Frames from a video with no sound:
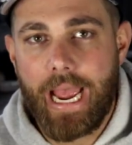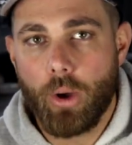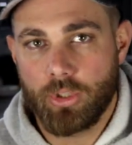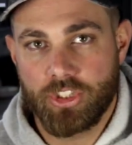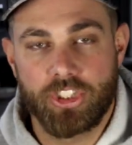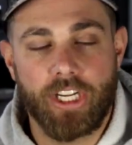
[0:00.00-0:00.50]

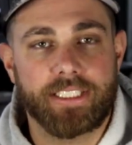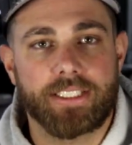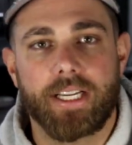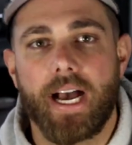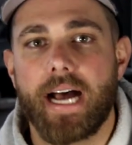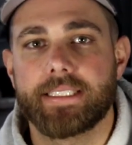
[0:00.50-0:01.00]
I was
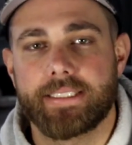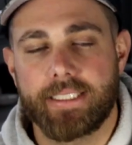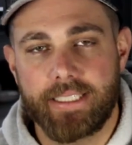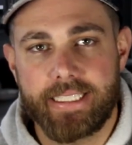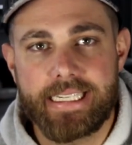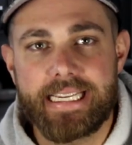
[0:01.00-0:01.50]
just
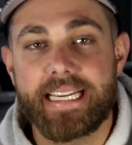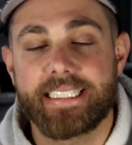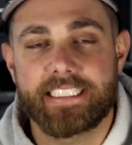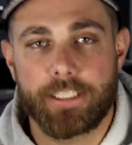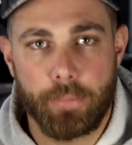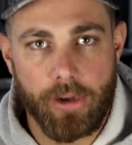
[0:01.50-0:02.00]
constantly
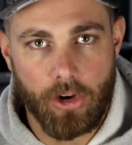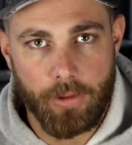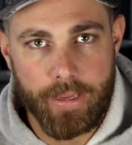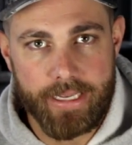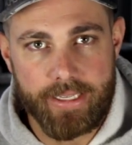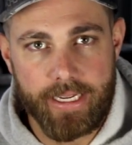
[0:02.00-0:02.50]

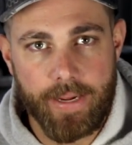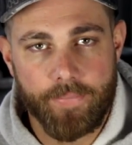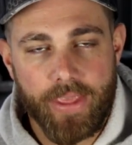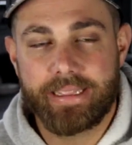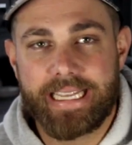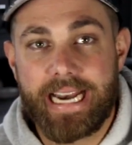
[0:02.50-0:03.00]
experimenting.
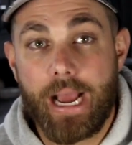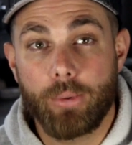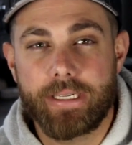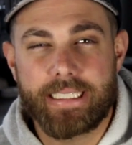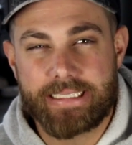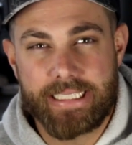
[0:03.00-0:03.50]
But then I
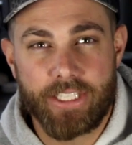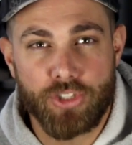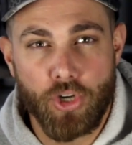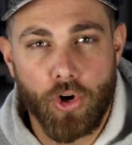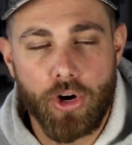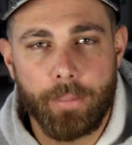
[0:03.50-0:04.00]
would get to the
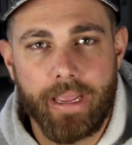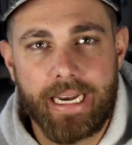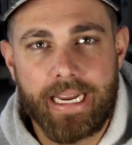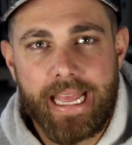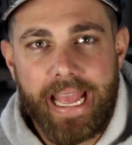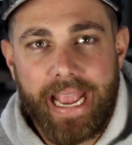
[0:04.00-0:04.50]

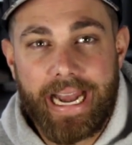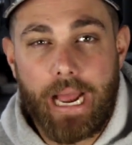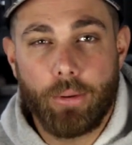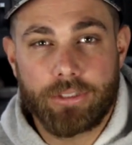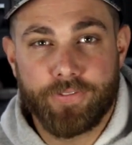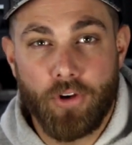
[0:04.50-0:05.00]
tournament and
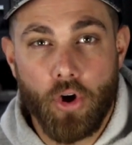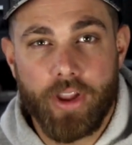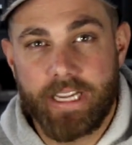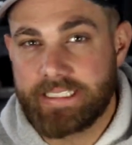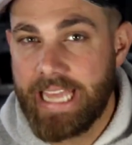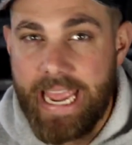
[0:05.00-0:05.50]
I was
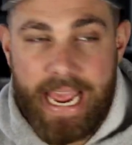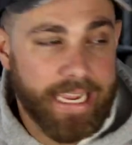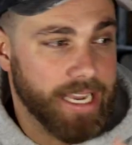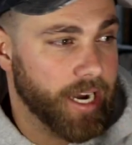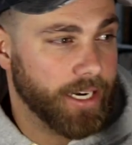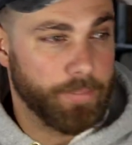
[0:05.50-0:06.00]
focused. Hey,
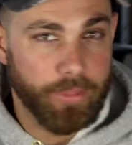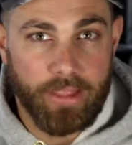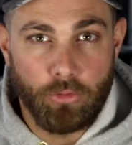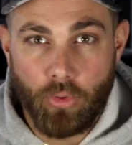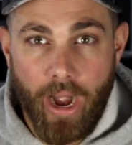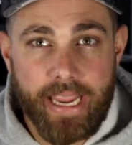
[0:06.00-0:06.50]
I caught them
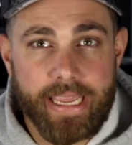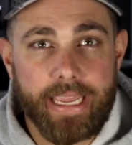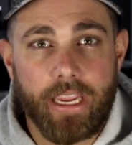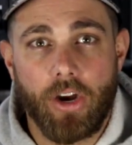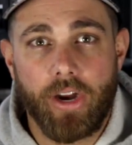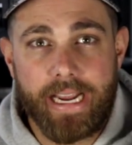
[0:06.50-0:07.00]
right
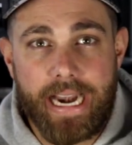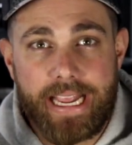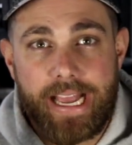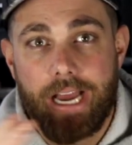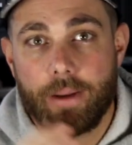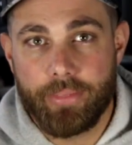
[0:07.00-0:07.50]
here and I
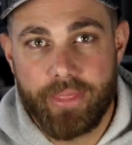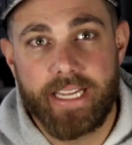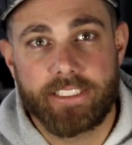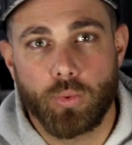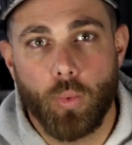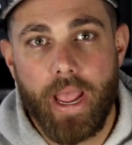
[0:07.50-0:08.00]
caught them
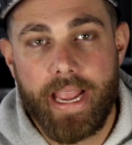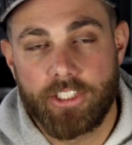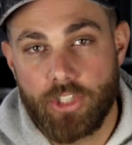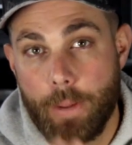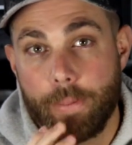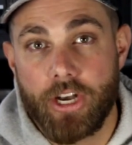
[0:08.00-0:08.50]
this way,
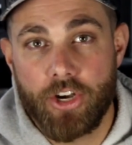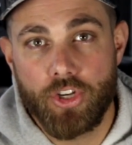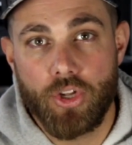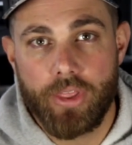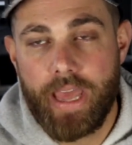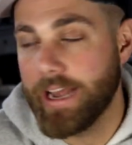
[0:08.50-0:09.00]
so I'm gonna
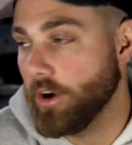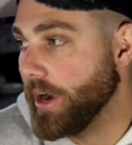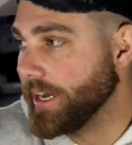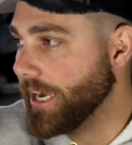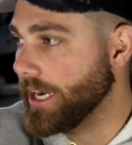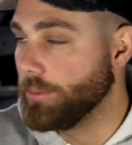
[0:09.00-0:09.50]
do that. Or
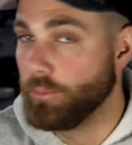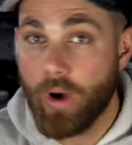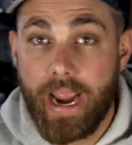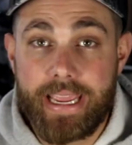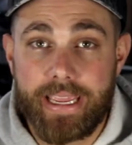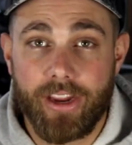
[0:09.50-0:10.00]
I caught them
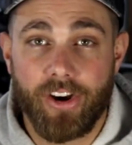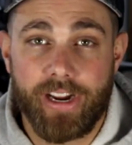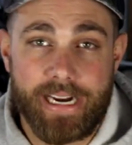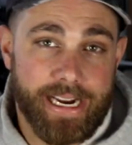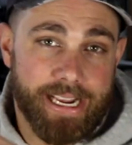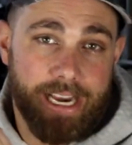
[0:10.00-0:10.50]
right here
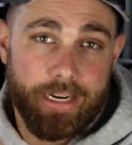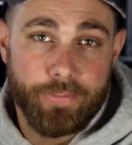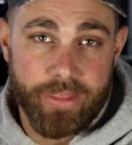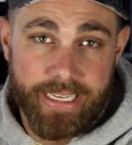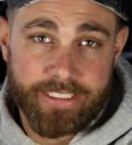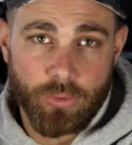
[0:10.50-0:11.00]
and I caught
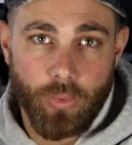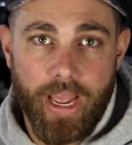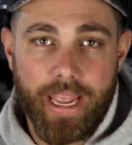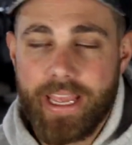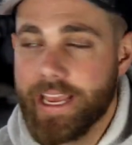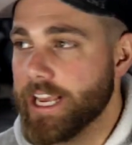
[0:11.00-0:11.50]
them this
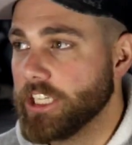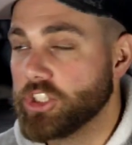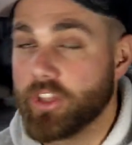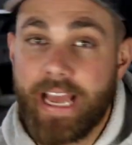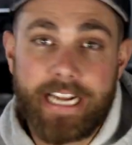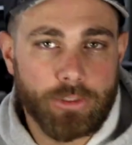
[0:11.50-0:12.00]
way,
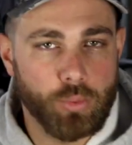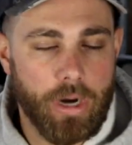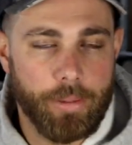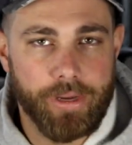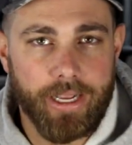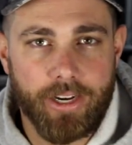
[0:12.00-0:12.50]
so that's
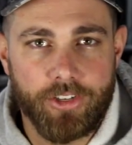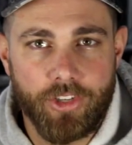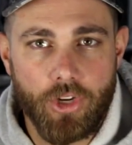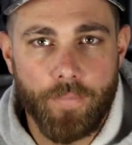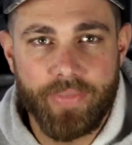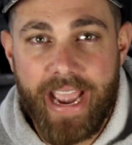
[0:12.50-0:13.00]
what I'm gonna
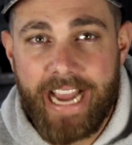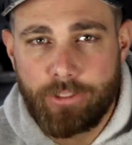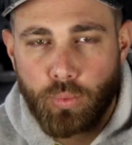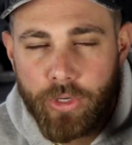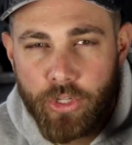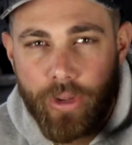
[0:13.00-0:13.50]
do.
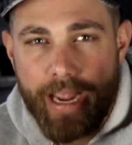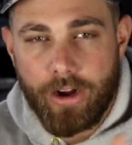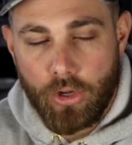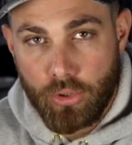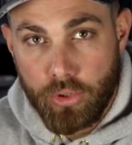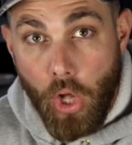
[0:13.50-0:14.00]
That's when you
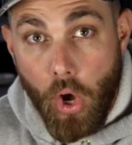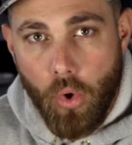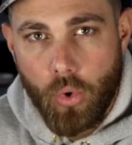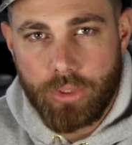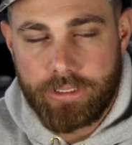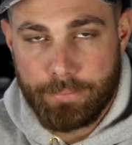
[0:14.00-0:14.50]
get
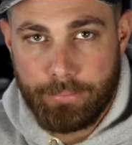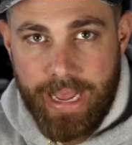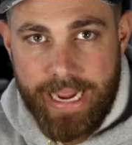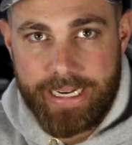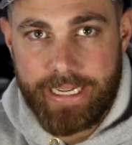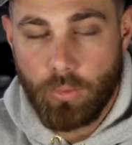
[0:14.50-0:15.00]

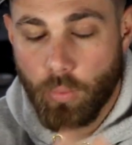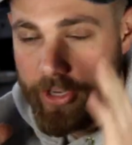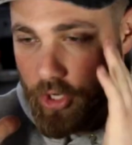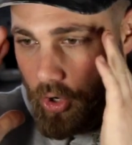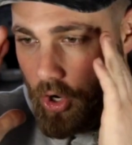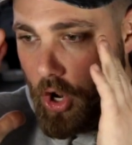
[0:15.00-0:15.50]
closed-minded.
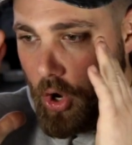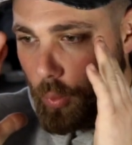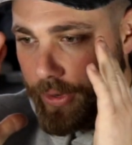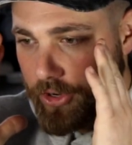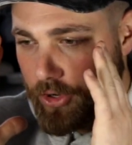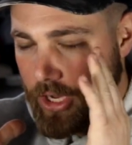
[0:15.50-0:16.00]
When
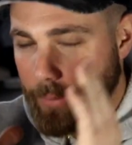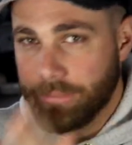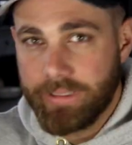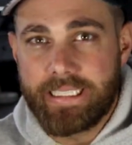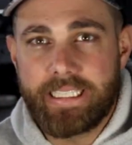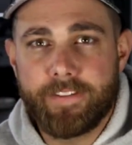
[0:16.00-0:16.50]
you're
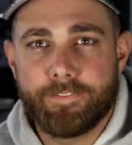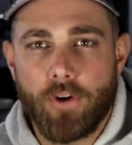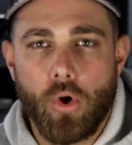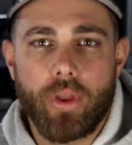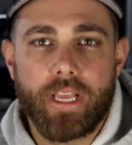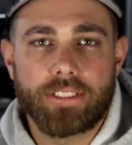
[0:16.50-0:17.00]
completely
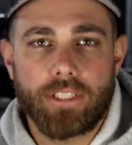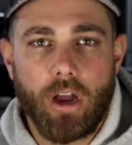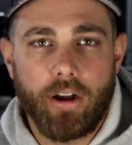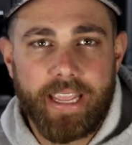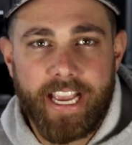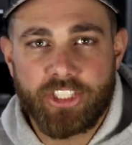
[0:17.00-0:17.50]
focused
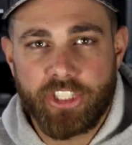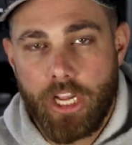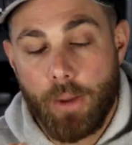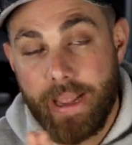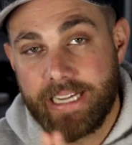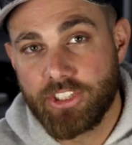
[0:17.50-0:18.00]
on catching
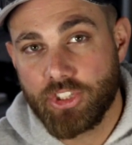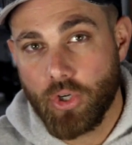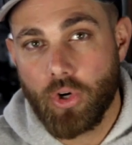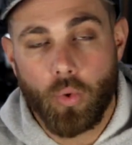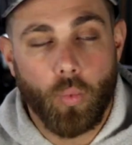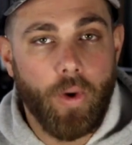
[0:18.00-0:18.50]
them a
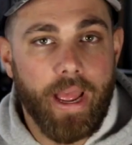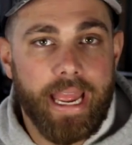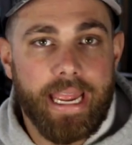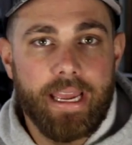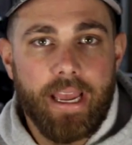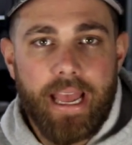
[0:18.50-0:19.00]
certain
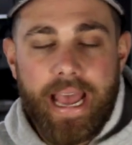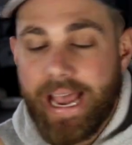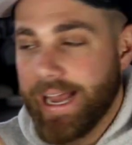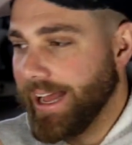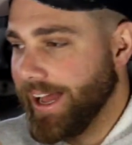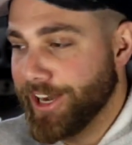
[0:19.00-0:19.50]
way,
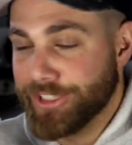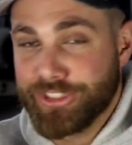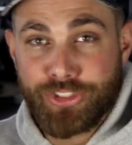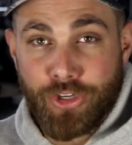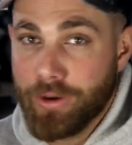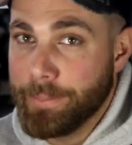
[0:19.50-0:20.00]
on a
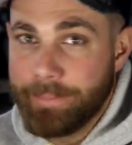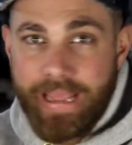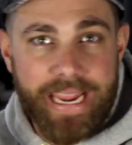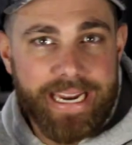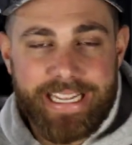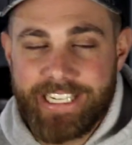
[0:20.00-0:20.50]
certain
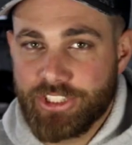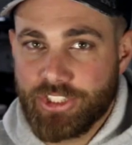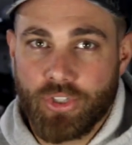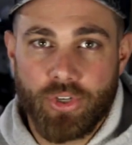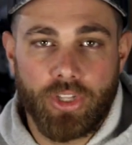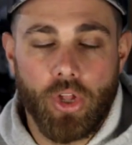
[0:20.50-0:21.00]
bait in a
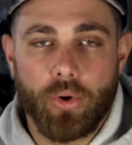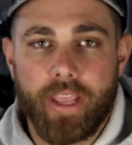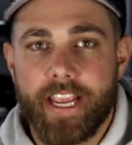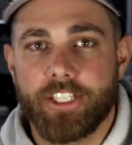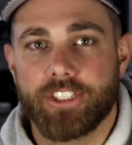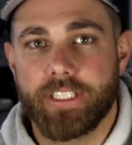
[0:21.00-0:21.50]
certain
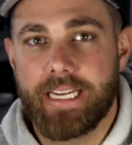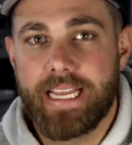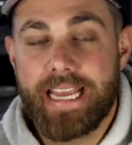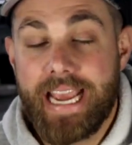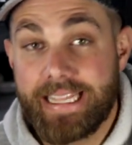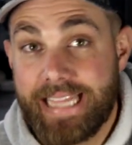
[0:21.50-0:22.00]
location,
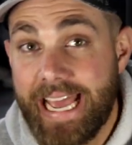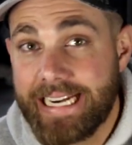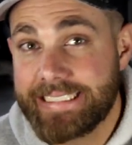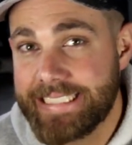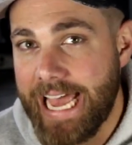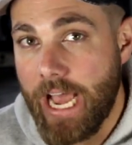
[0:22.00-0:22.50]
and that
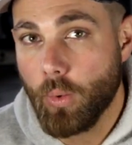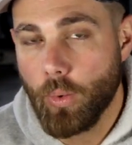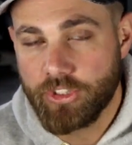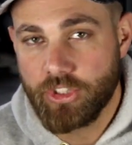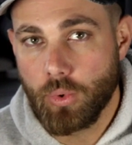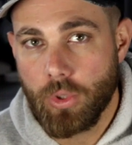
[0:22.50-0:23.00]
is not
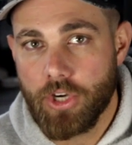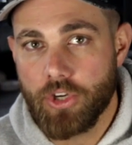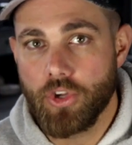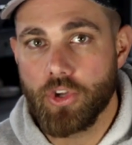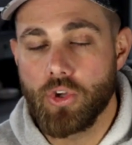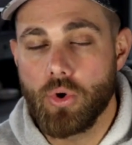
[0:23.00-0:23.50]
what you want to
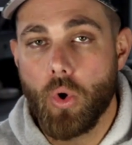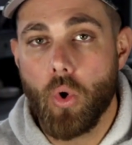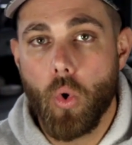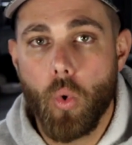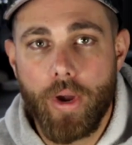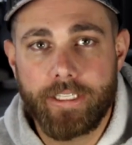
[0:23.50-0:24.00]
do. You
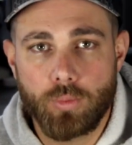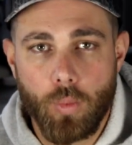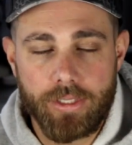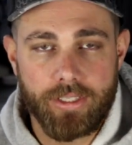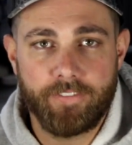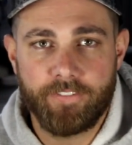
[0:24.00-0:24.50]
always
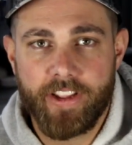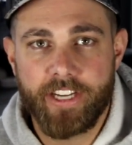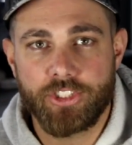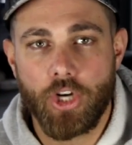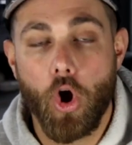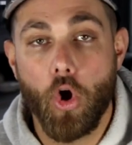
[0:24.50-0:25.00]
want to
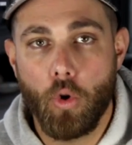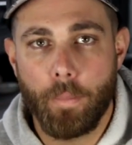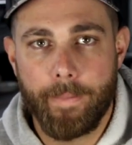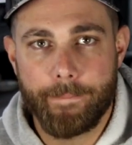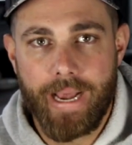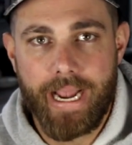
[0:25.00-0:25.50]
fish
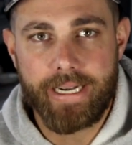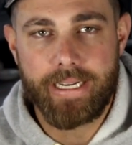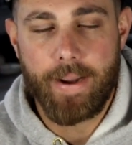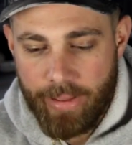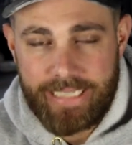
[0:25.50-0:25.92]
open-minded.